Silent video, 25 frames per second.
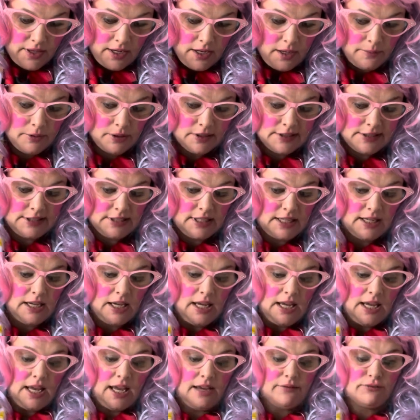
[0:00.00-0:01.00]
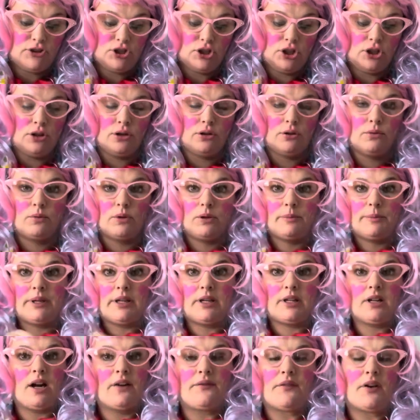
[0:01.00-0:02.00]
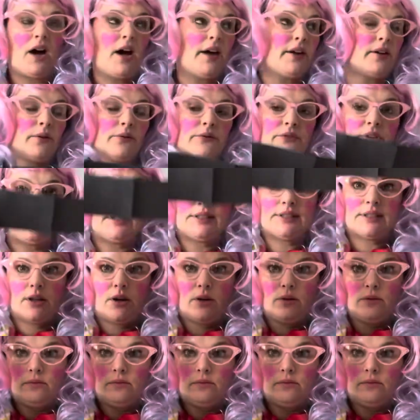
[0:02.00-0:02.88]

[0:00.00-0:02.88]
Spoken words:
I'm going to see if 2 will be enough. I don't think so.